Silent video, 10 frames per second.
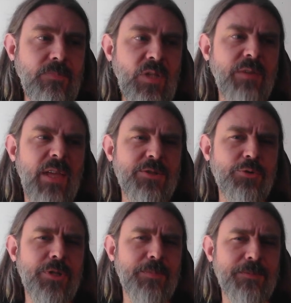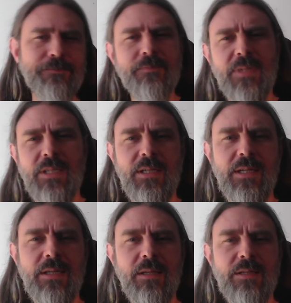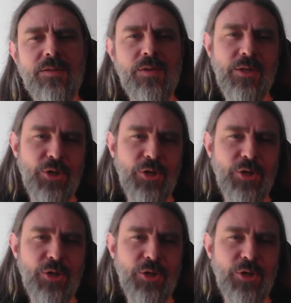of that script. So there you